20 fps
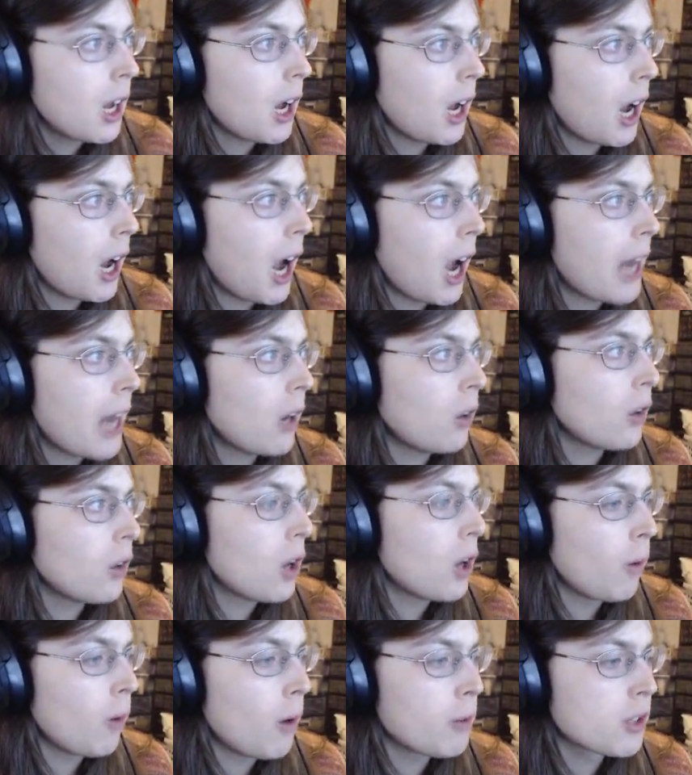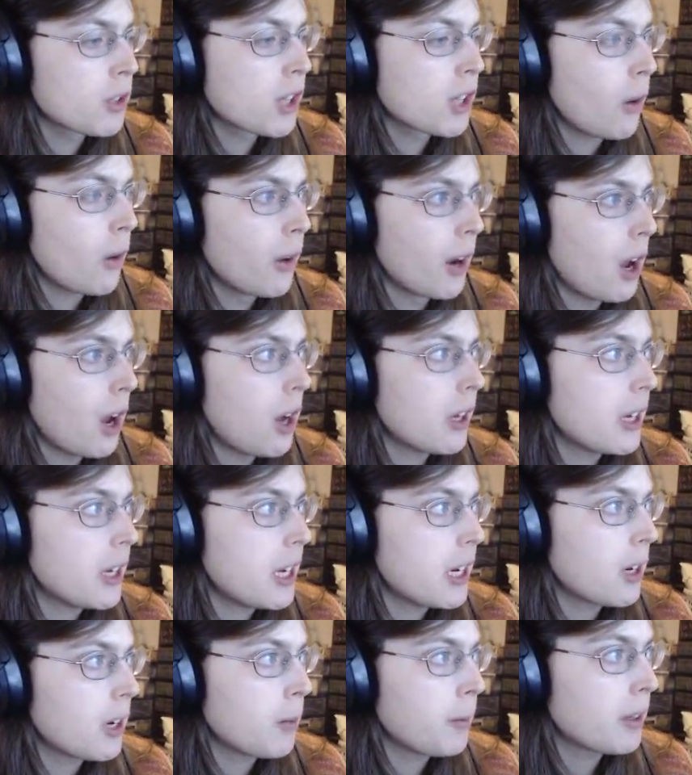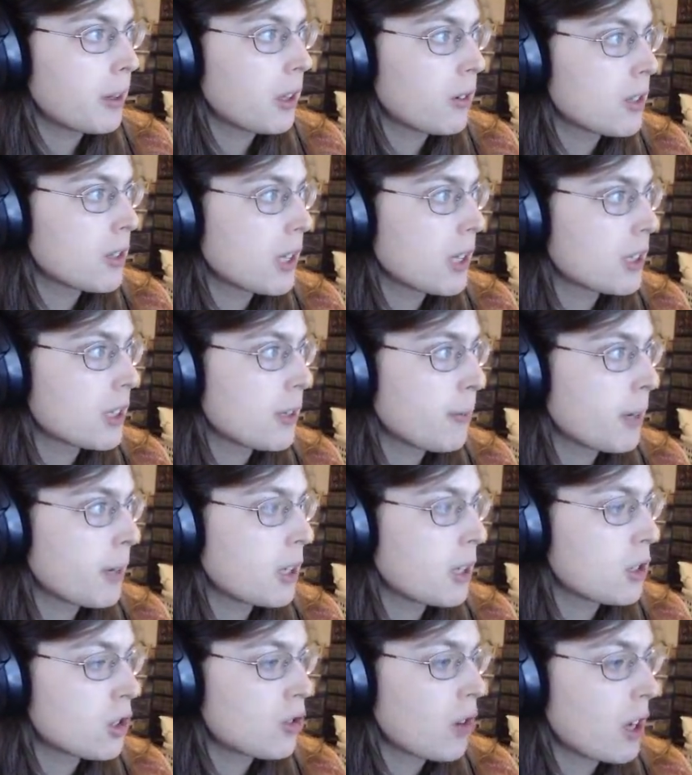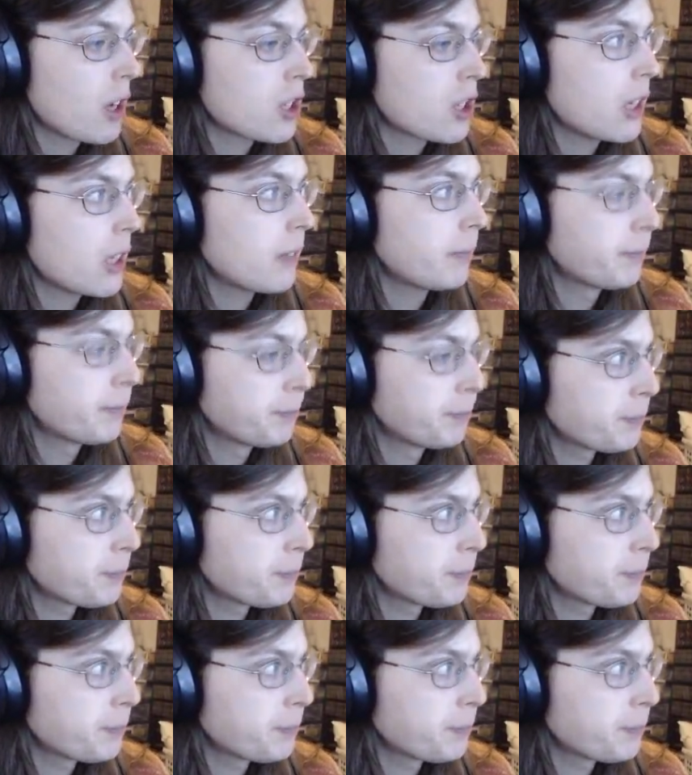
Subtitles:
I don't know what was going on here, but there was like some construction.